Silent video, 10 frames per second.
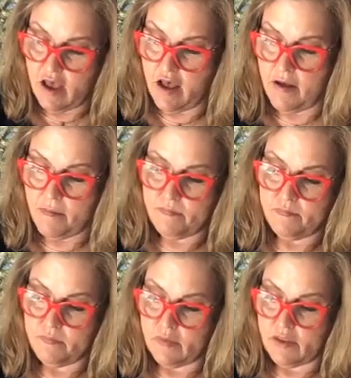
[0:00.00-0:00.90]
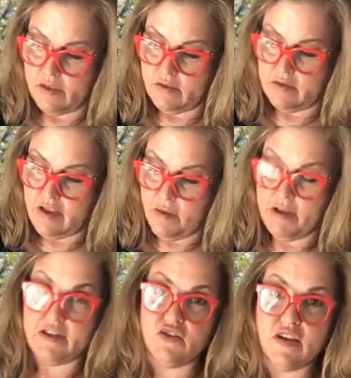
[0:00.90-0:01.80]
Tell
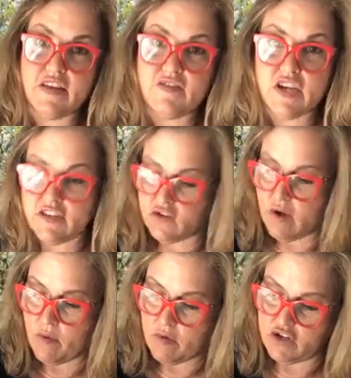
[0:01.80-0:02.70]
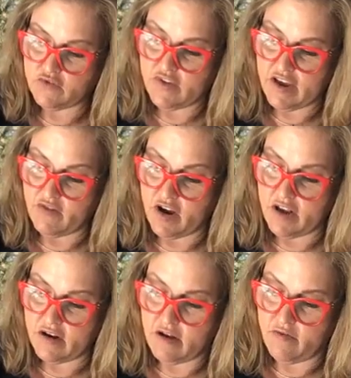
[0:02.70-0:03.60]
me, did you guys have a chance to go on? What was your
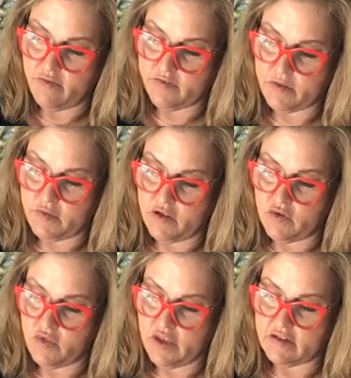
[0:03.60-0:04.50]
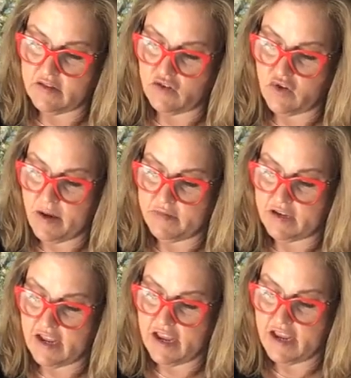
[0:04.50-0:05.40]
favorite of some of the new things that
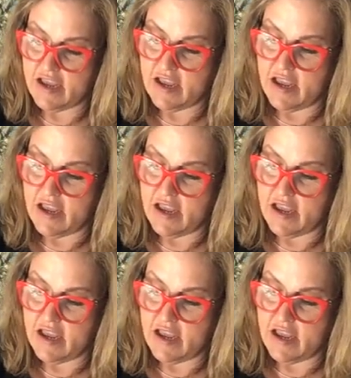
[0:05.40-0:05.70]
dropped today?